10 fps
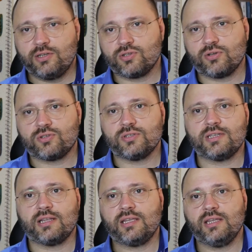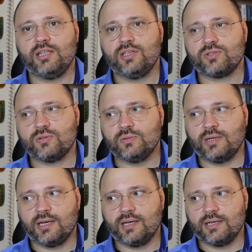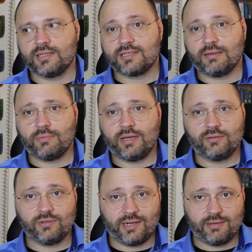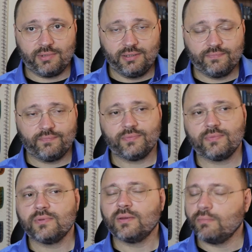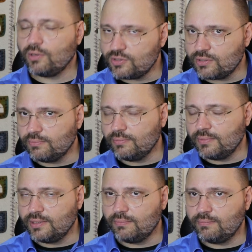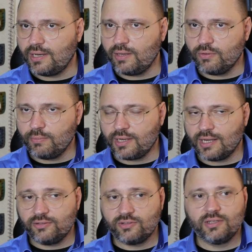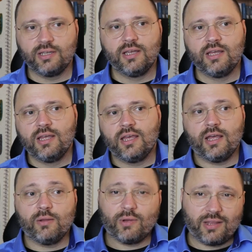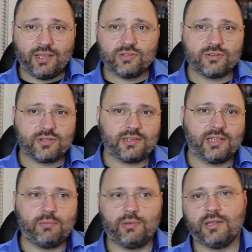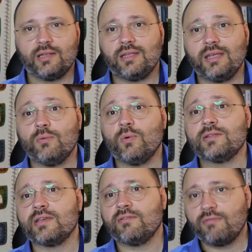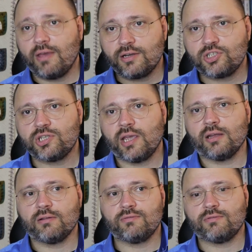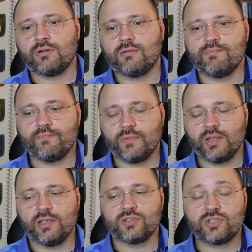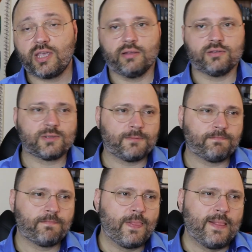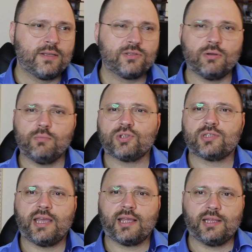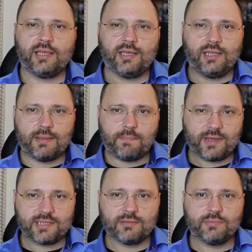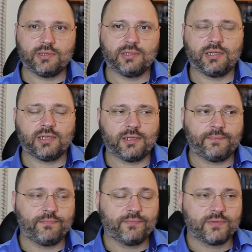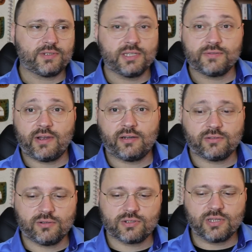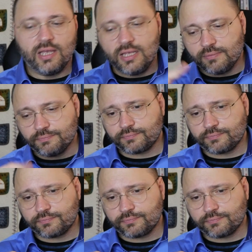the resources that he needs to supply to army, because the money will be cut. And what he is also claiming, that he wants a fair share from these sales. So most likely in a possible ceasefire talks,